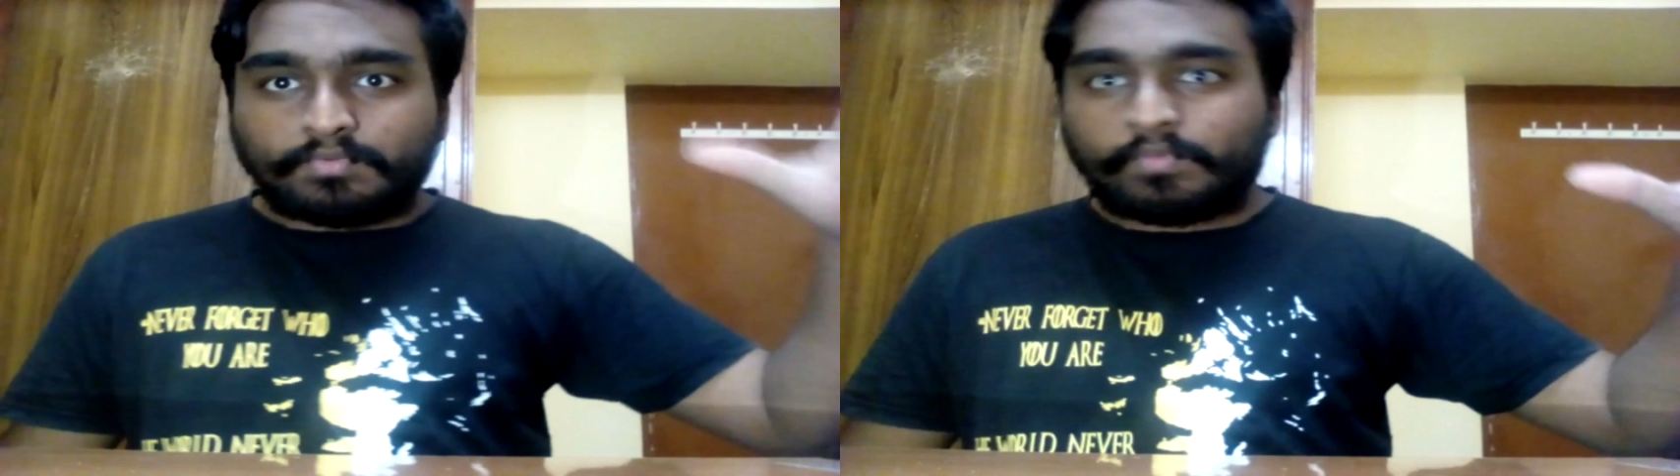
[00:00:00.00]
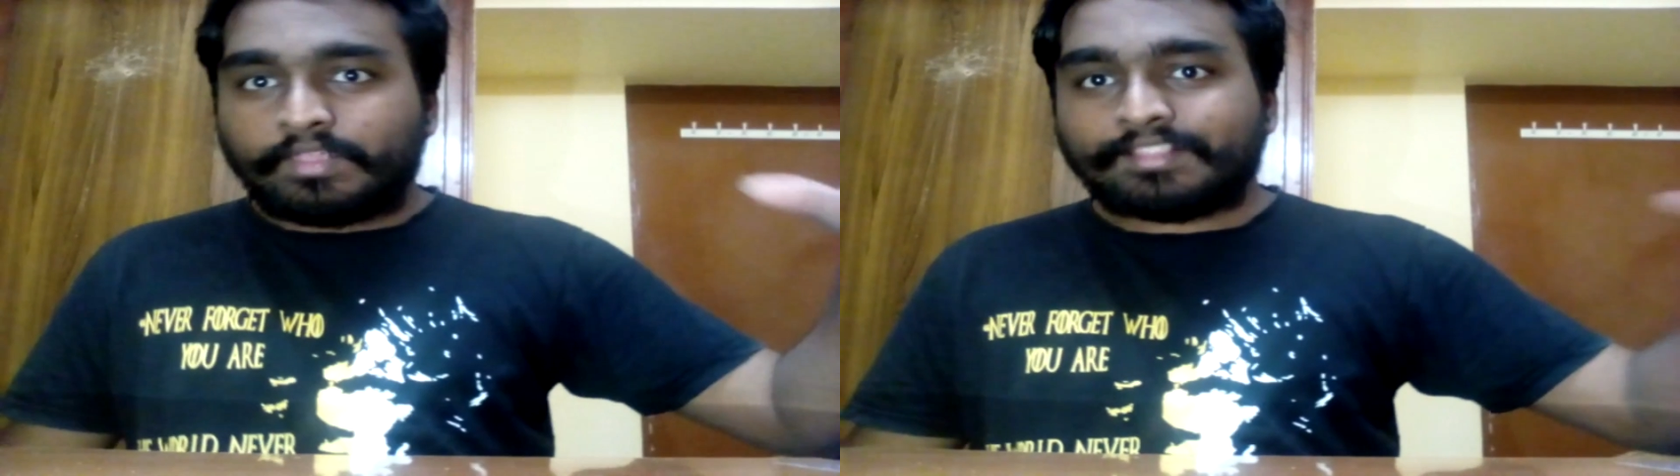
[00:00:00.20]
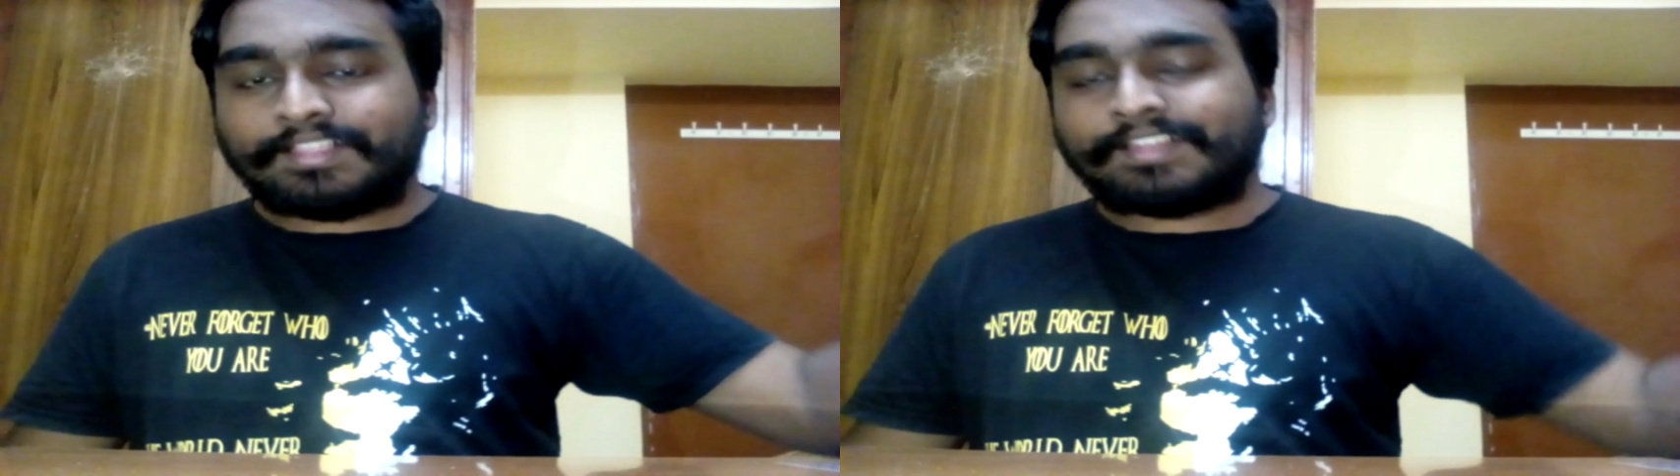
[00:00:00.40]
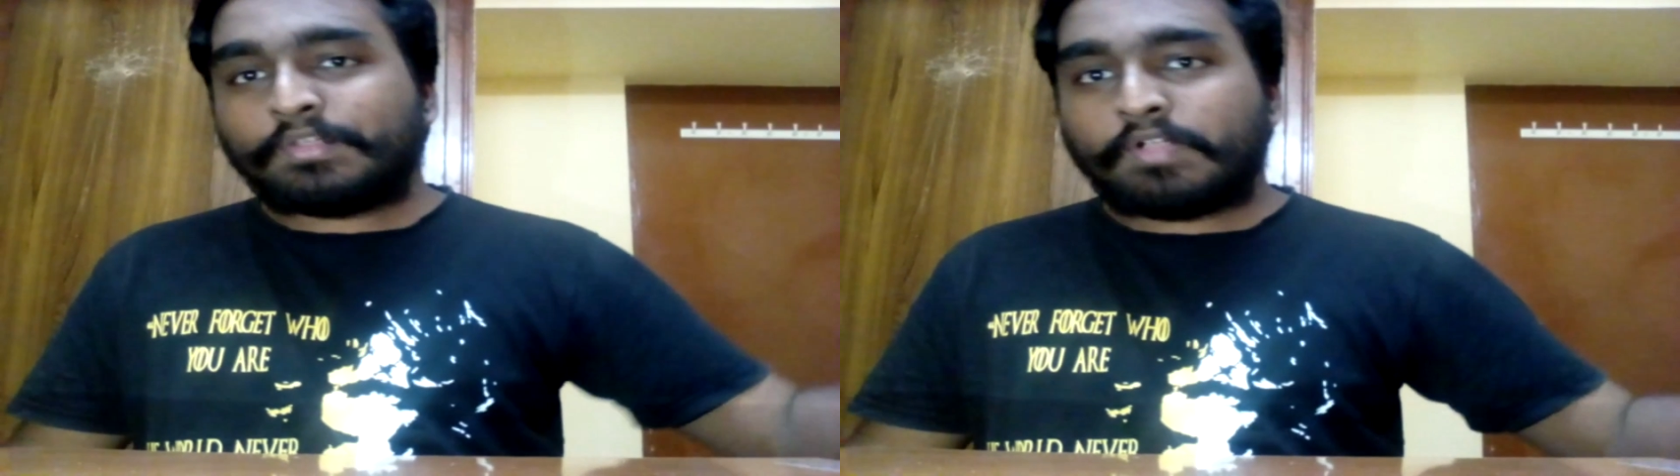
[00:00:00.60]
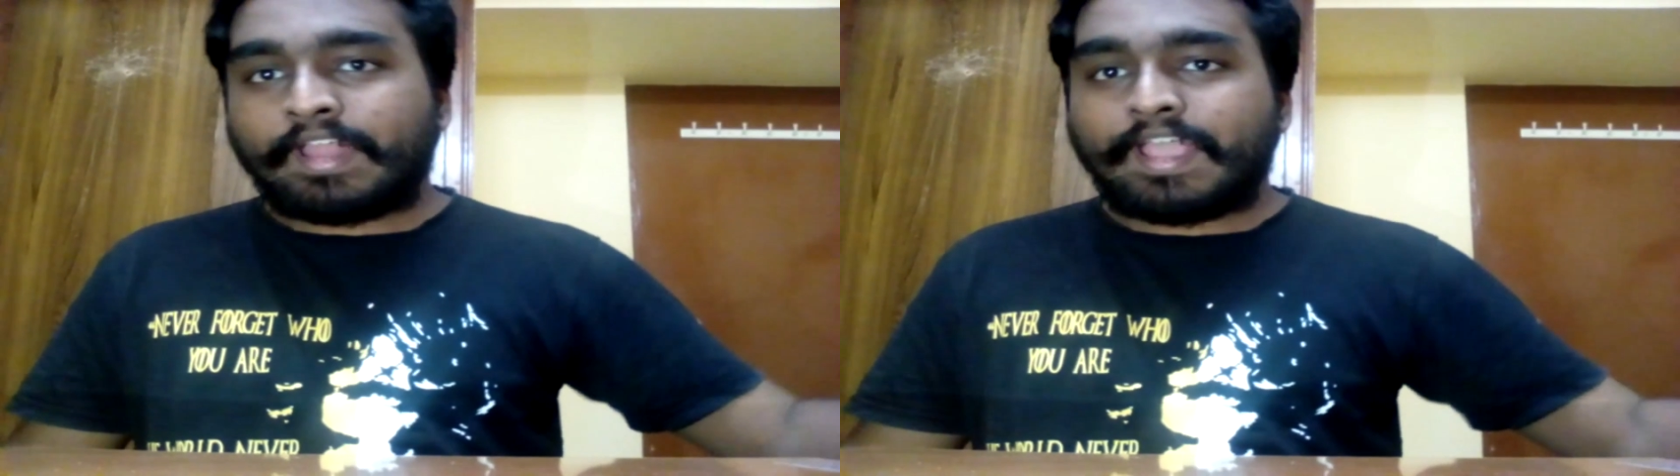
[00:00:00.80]
movie, and then
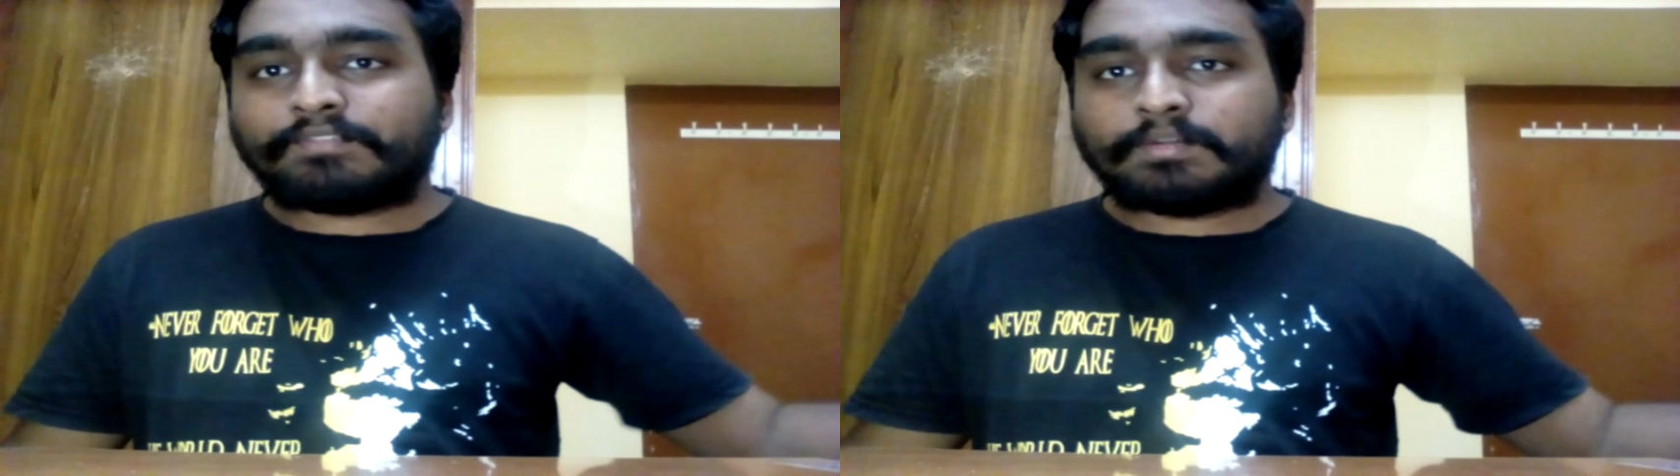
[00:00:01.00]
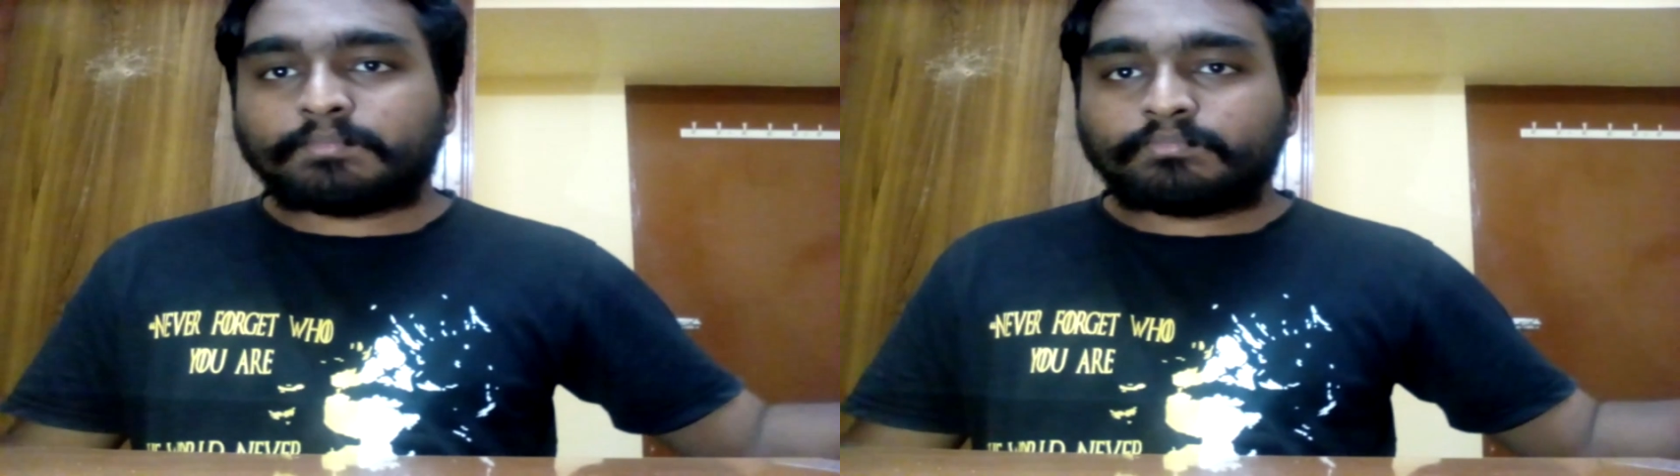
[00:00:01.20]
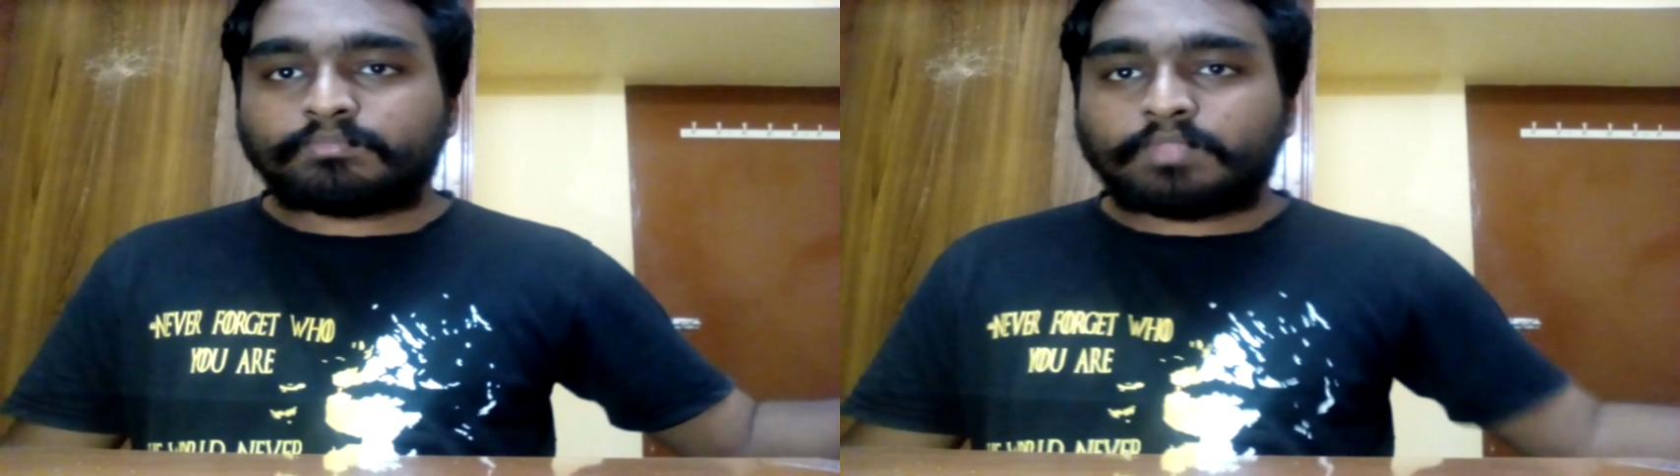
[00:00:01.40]
you can have a